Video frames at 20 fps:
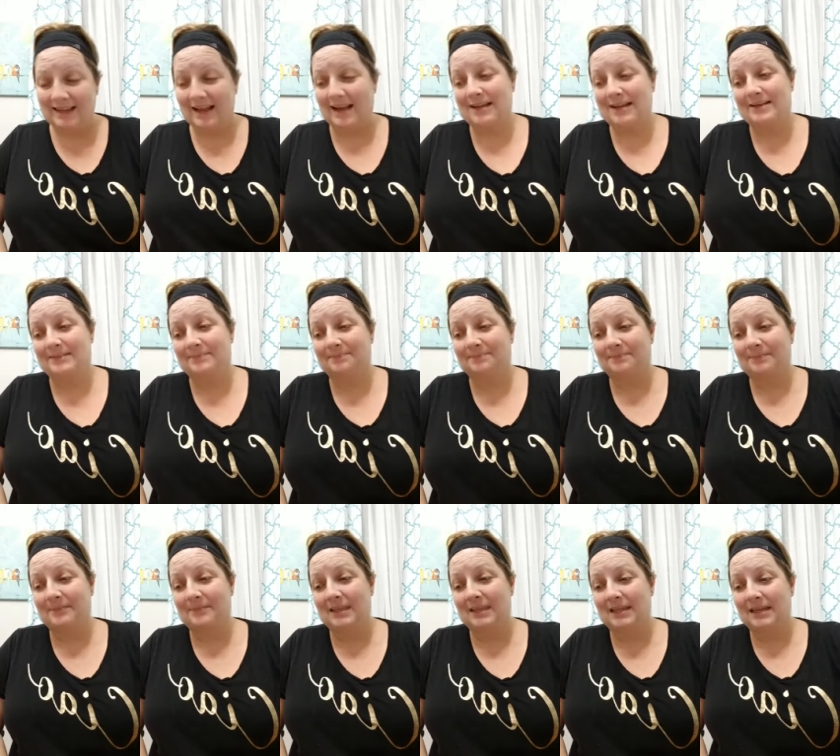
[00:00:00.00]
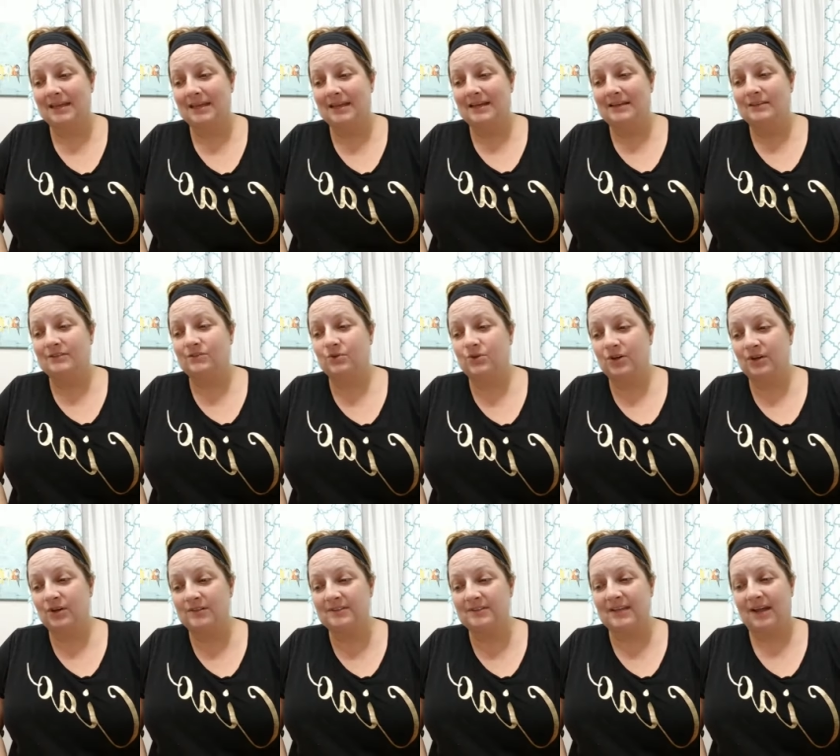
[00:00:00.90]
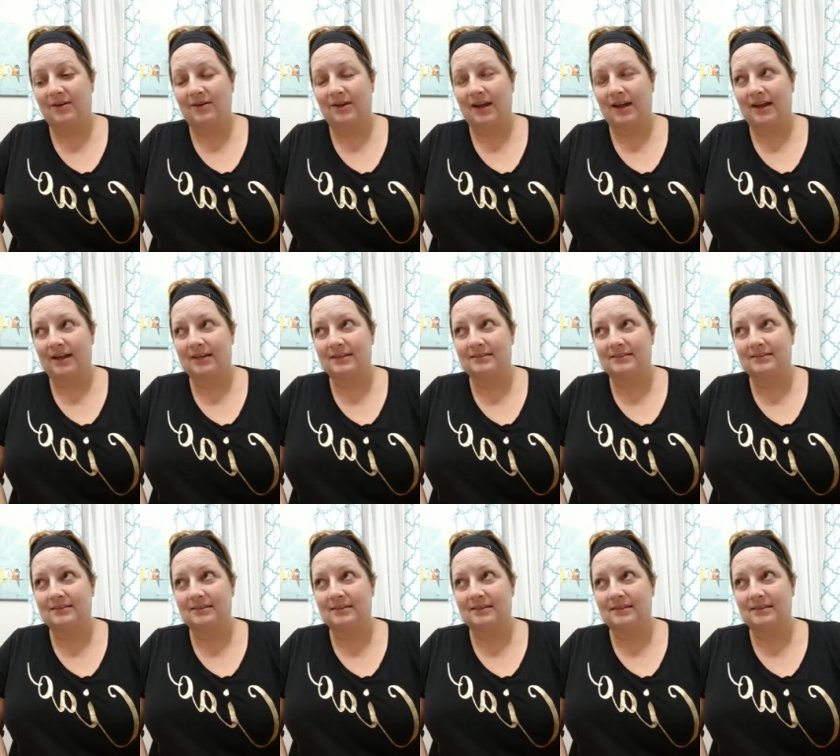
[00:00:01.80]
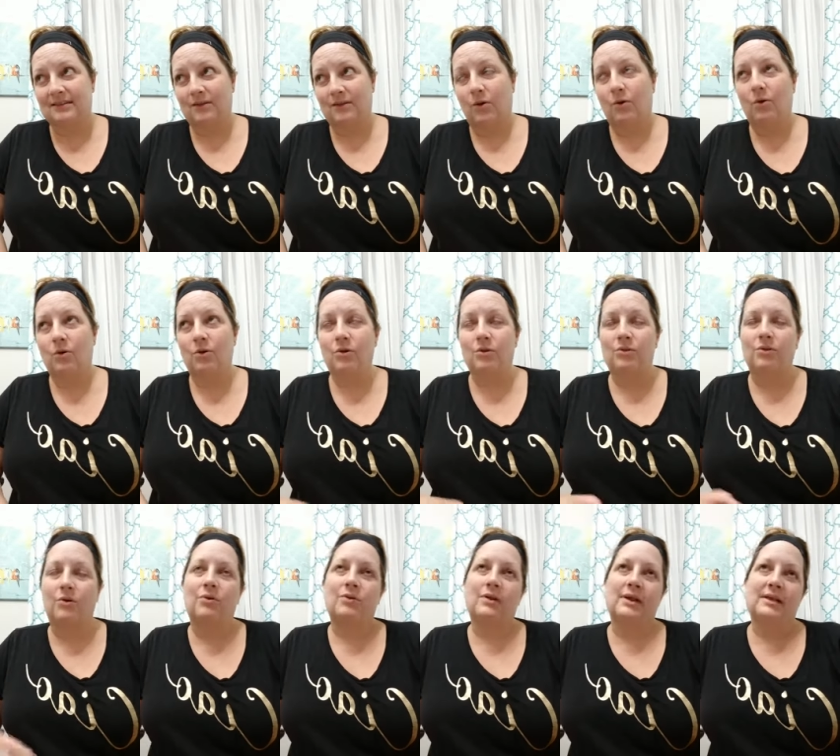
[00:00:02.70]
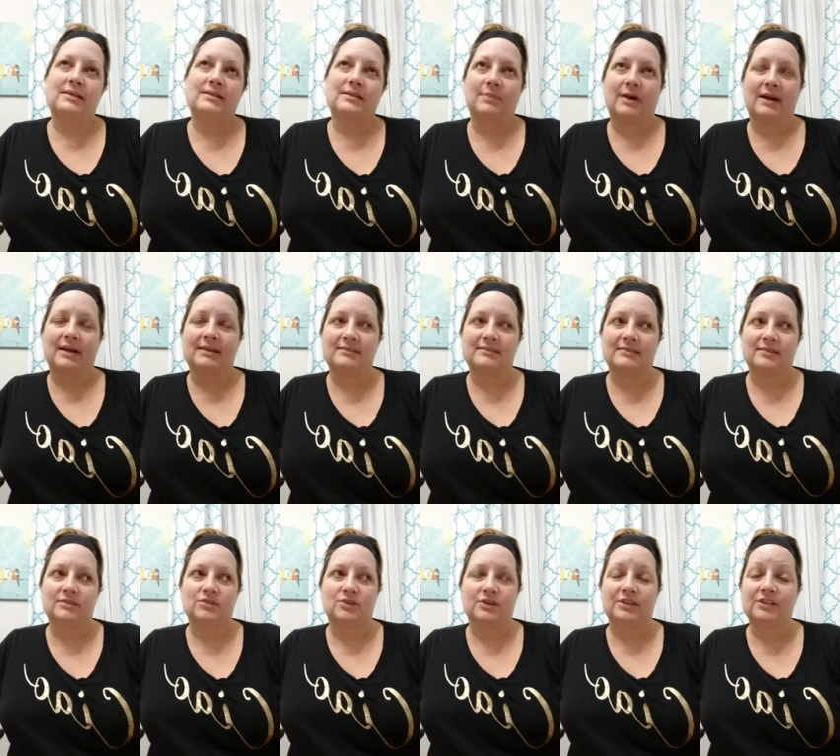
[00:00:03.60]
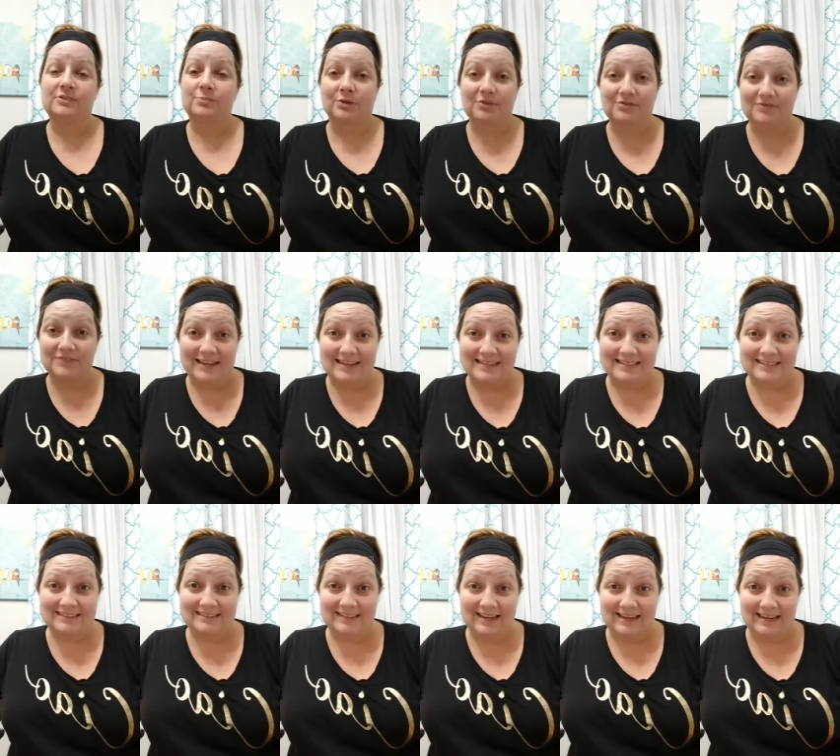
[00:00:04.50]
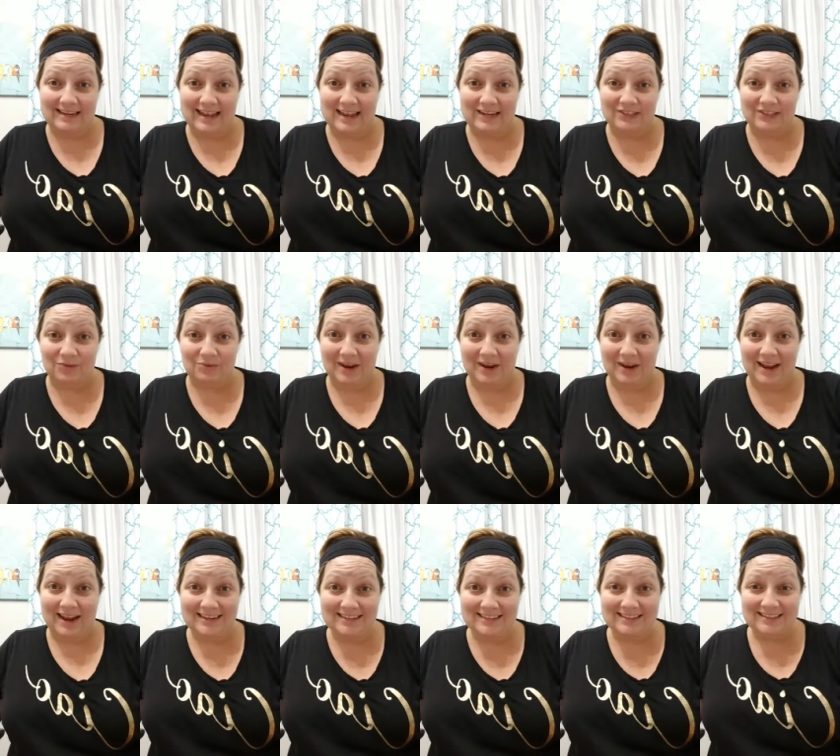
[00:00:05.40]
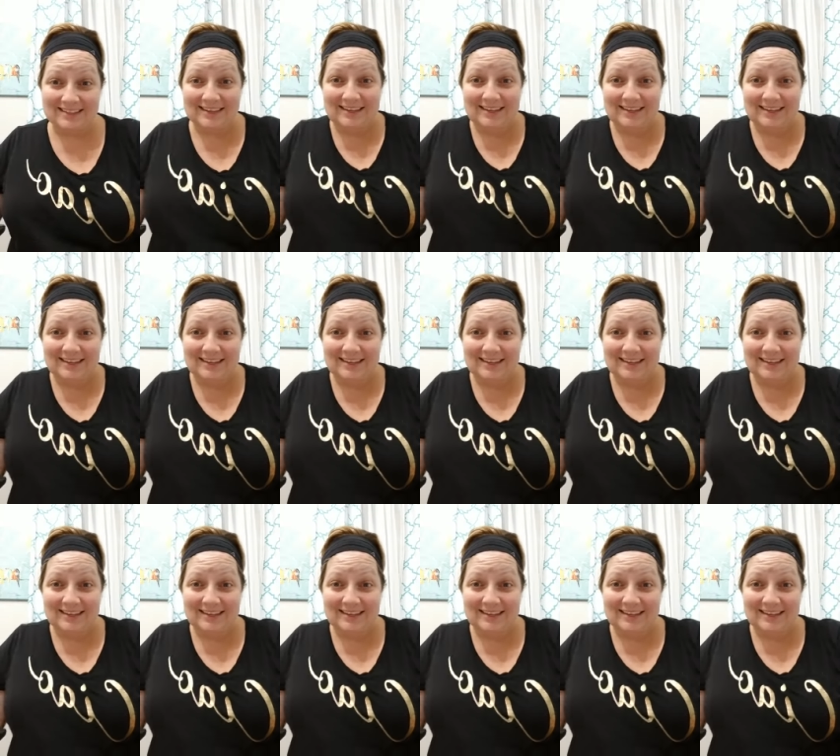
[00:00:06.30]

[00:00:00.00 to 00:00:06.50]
So it turns out, guys, the whole idea behind sunscreen is prevent skin cancer, right?